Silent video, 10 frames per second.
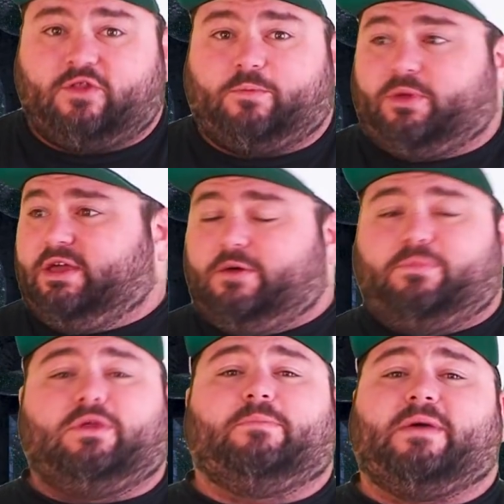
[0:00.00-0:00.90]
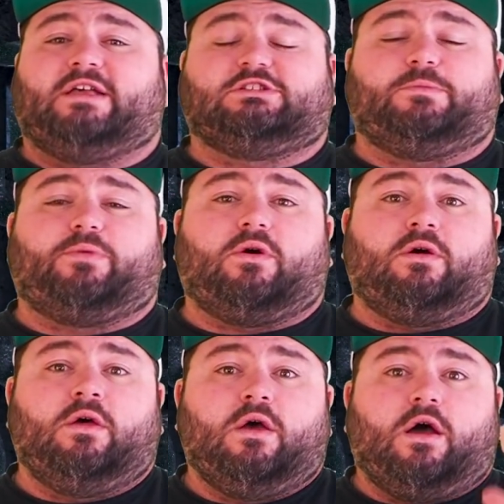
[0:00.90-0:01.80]
They're playing complete
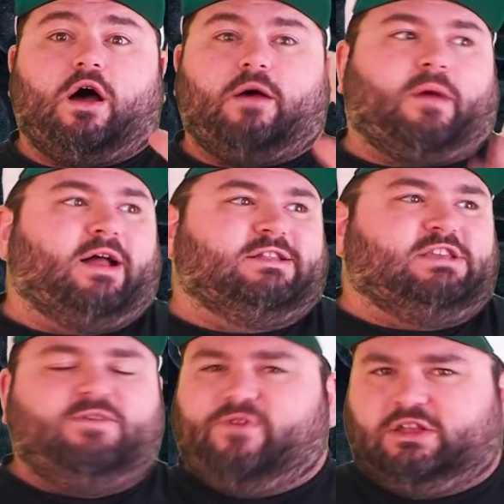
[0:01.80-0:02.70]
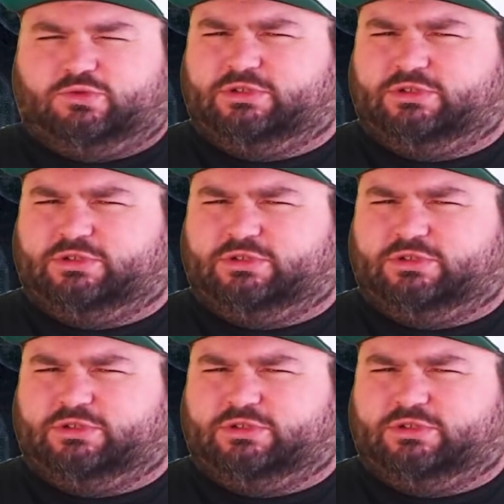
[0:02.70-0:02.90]
basketball on defense,